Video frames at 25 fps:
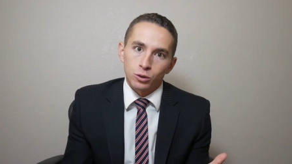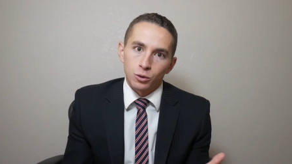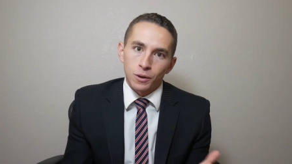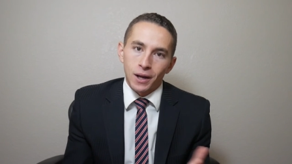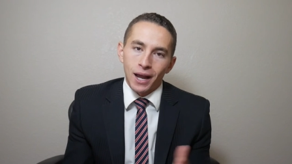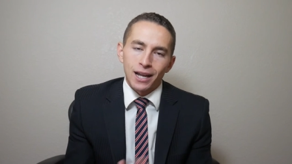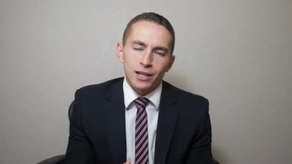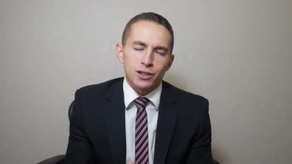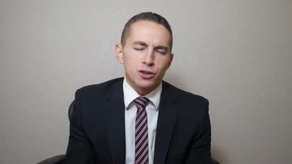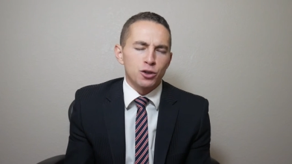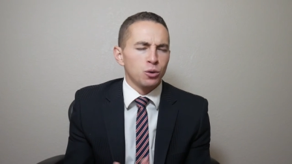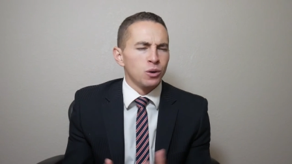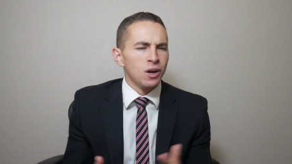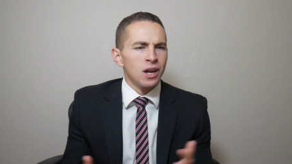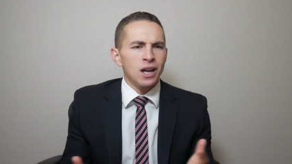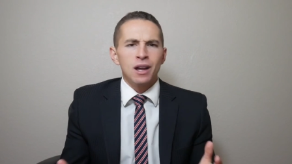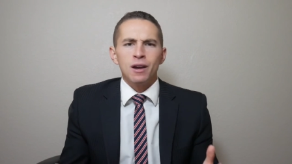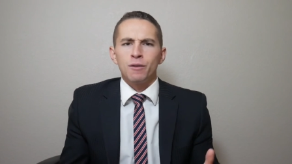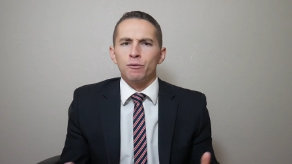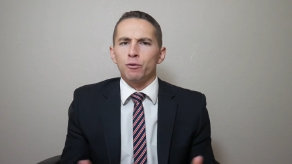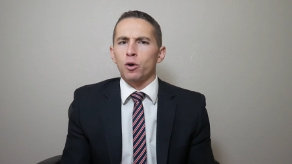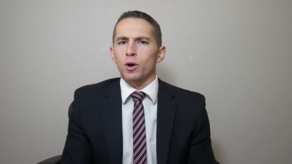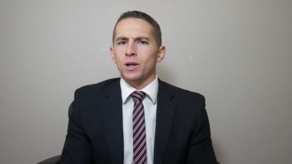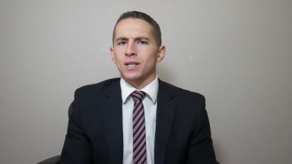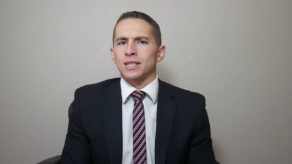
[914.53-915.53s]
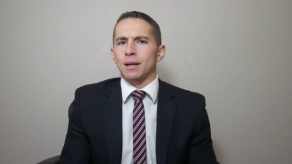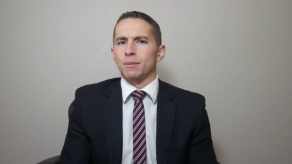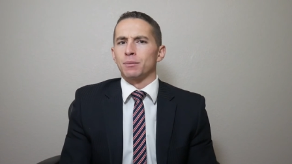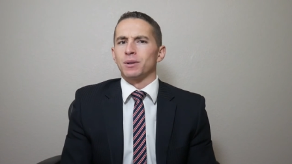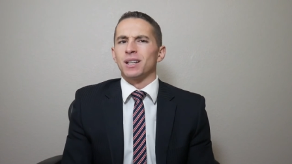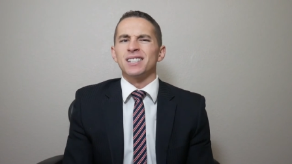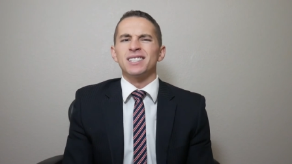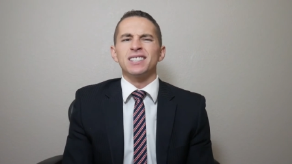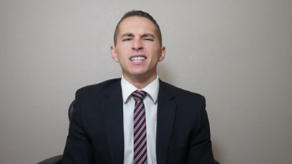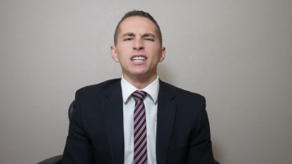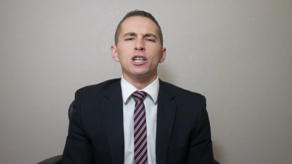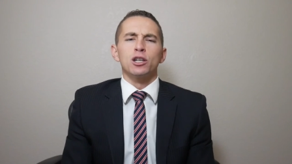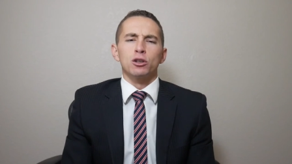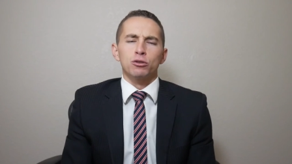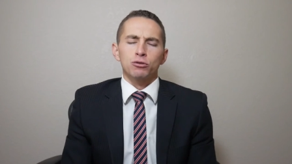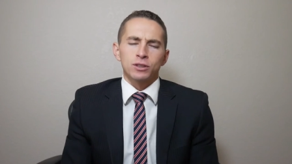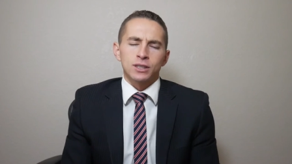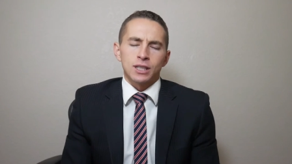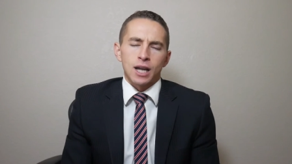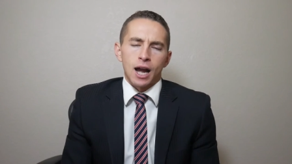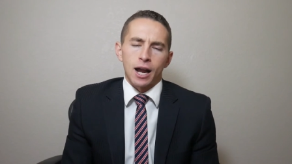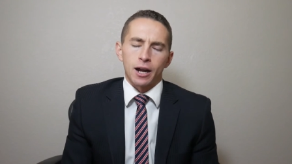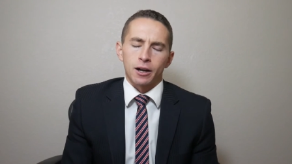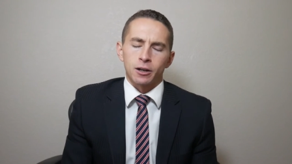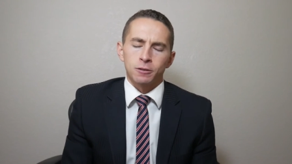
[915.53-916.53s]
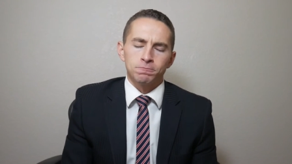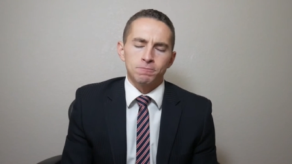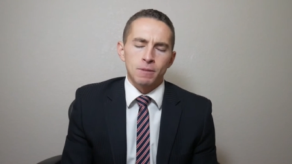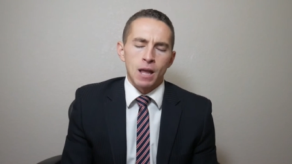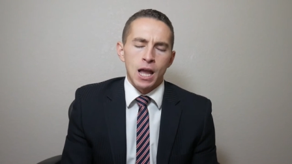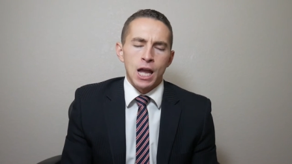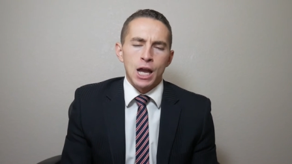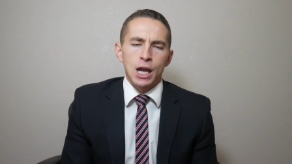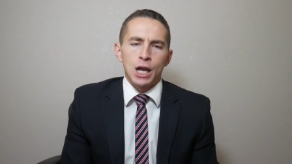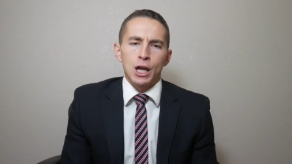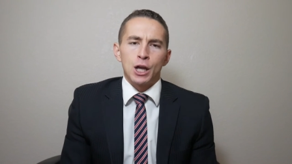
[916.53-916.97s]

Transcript: Okay, so for example, let's say you're retired